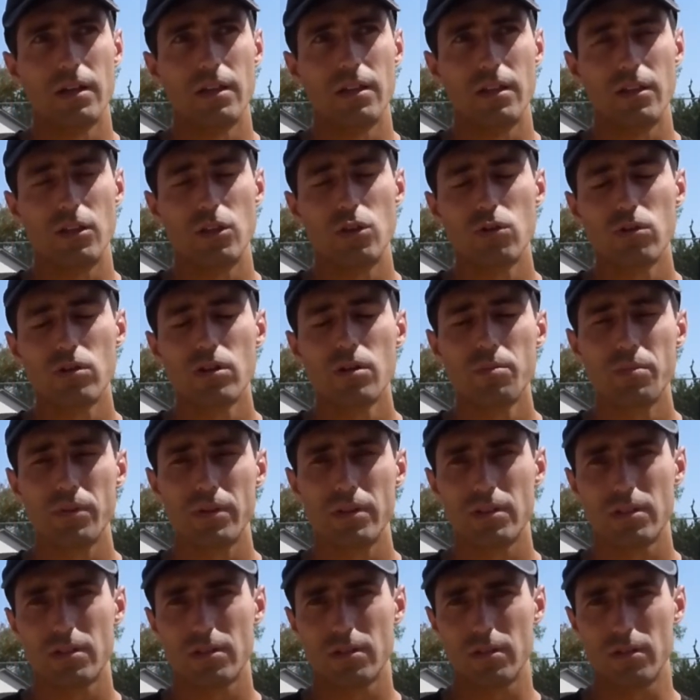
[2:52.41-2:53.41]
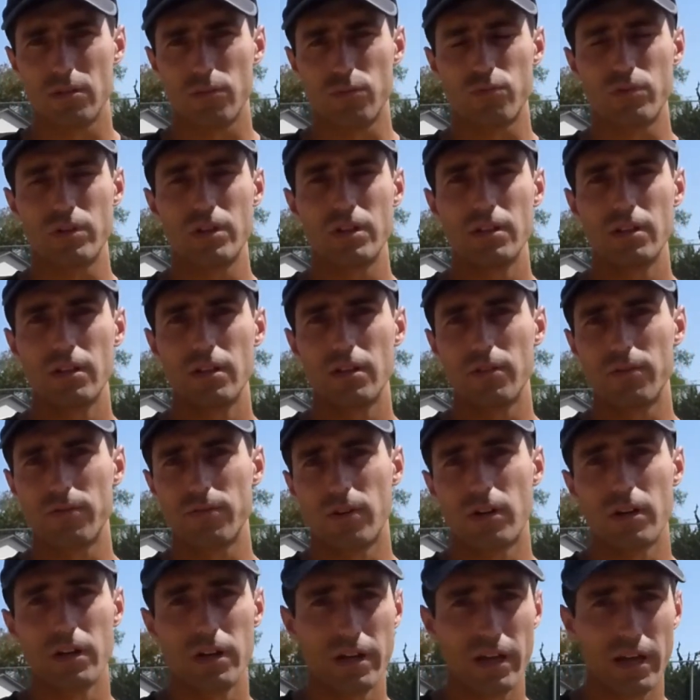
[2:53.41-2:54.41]
Europe is really
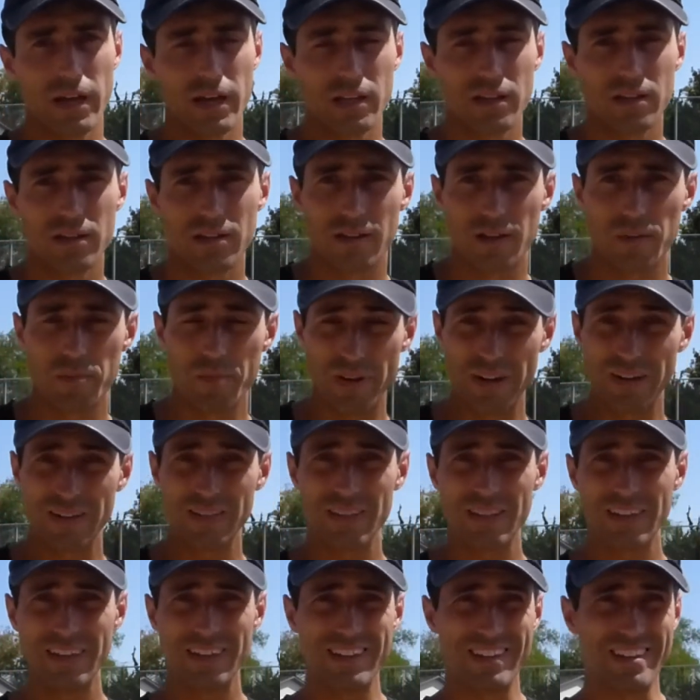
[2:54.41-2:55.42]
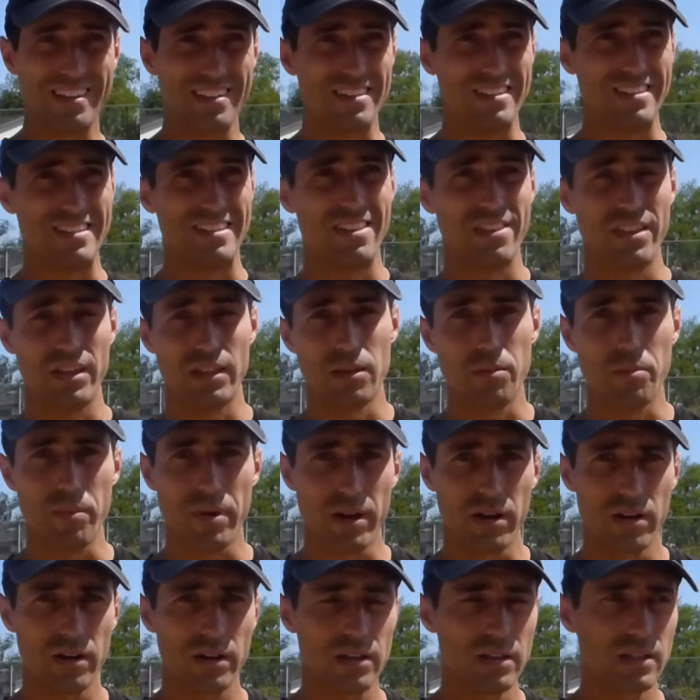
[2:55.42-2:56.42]
far ahead, apparently, than
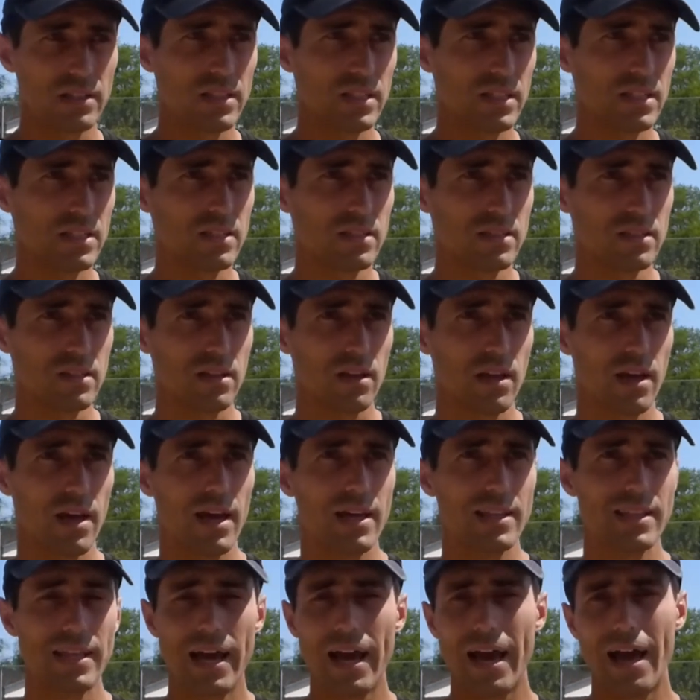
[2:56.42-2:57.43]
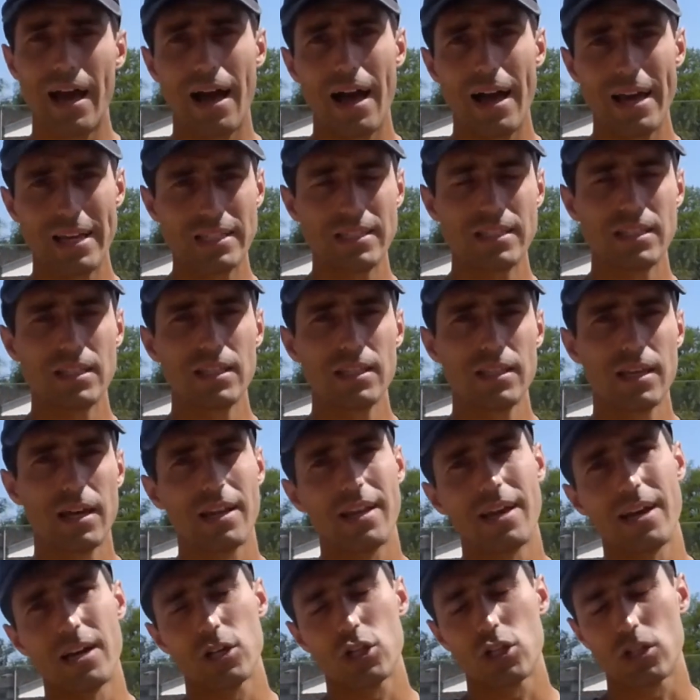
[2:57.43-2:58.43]
America in this, and I see
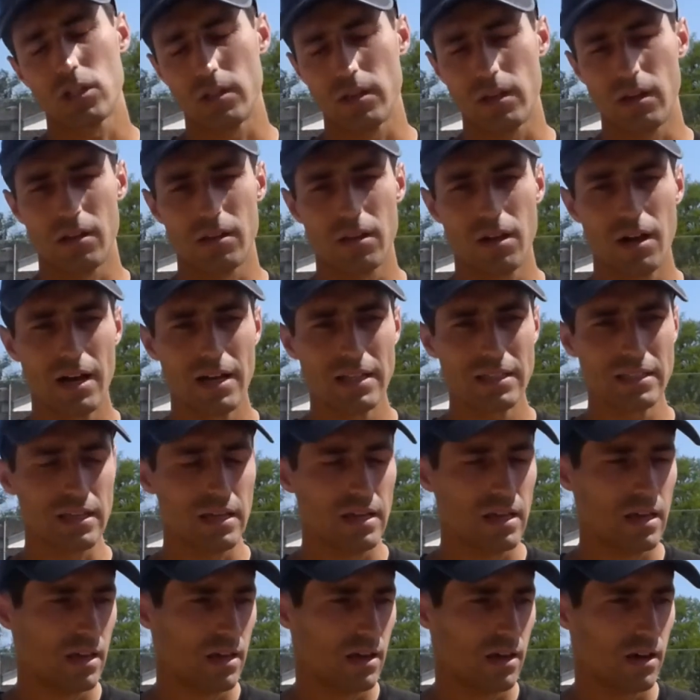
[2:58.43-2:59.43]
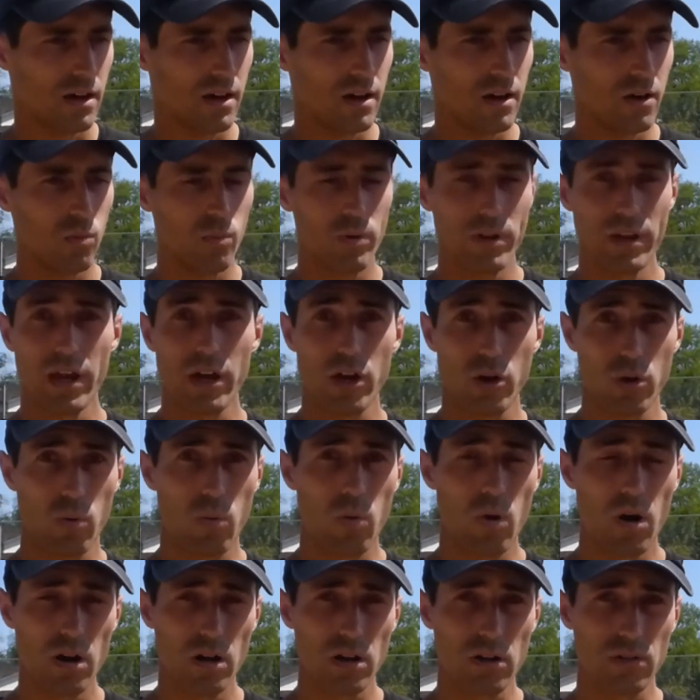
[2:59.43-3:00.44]
that actually a lot when I
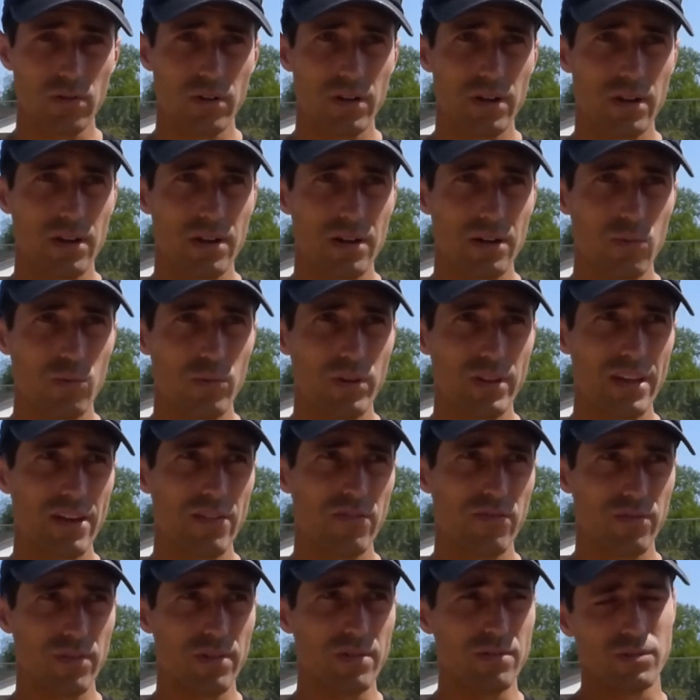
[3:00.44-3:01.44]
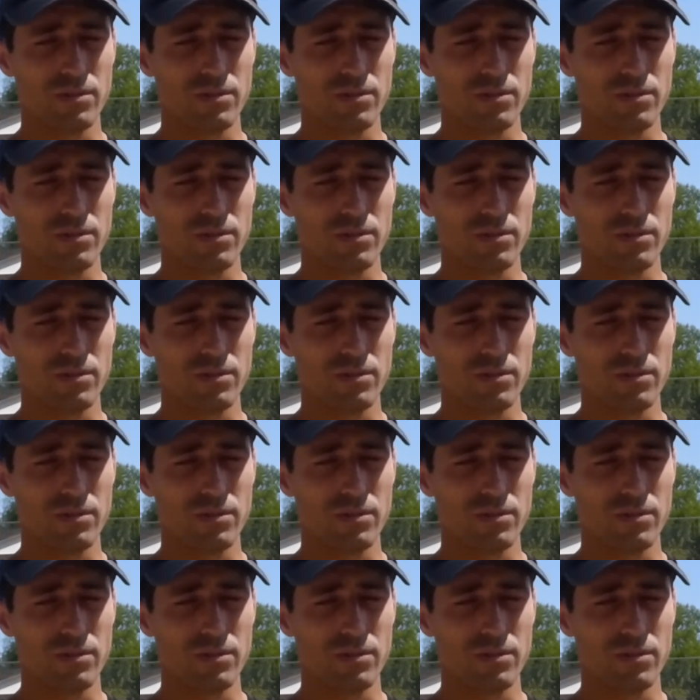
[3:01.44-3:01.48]
walk around.